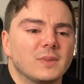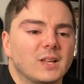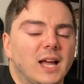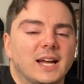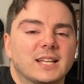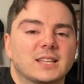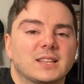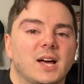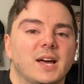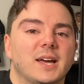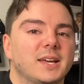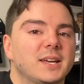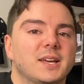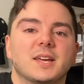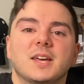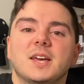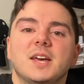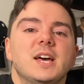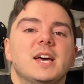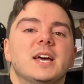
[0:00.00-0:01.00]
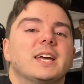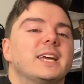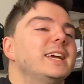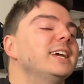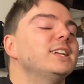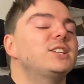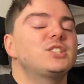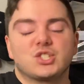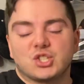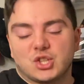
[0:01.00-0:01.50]
And like,
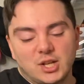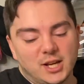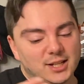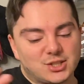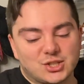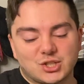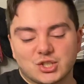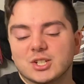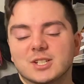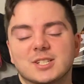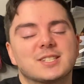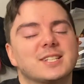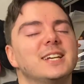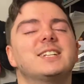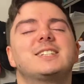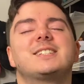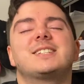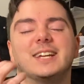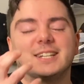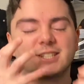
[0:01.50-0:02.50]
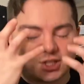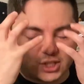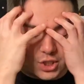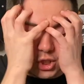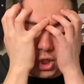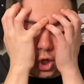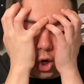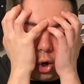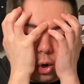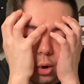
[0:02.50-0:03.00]
it's, it's just, it's, it's
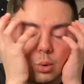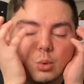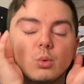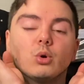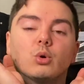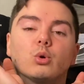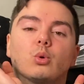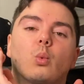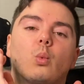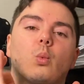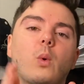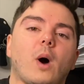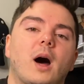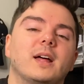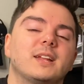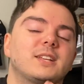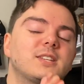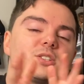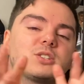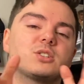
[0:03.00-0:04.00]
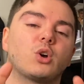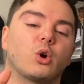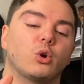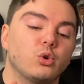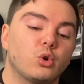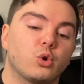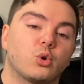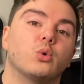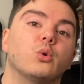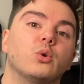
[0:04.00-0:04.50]
so, well, it's so
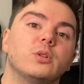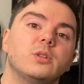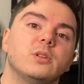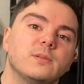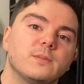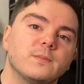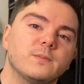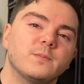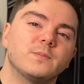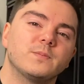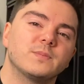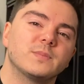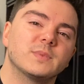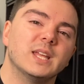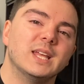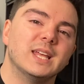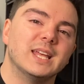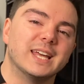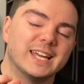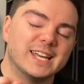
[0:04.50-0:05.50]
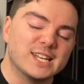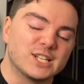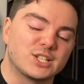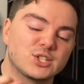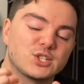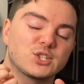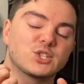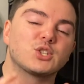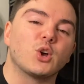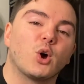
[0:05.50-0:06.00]
good.
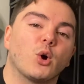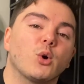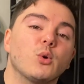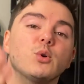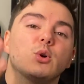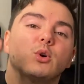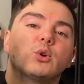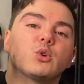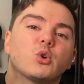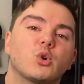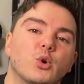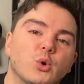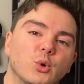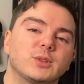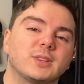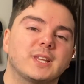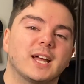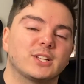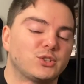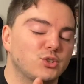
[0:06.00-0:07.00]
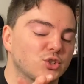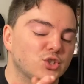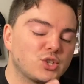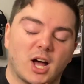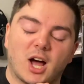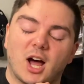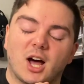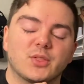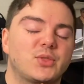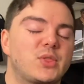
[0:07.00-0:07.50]
It's so good that you
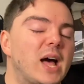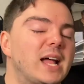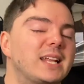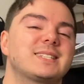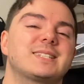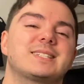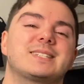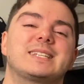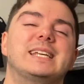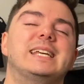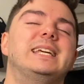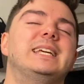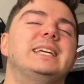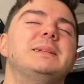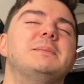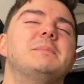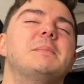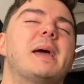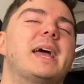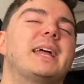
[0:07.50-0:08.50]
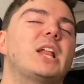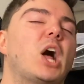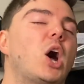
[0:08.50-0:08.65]
just... That scene, man.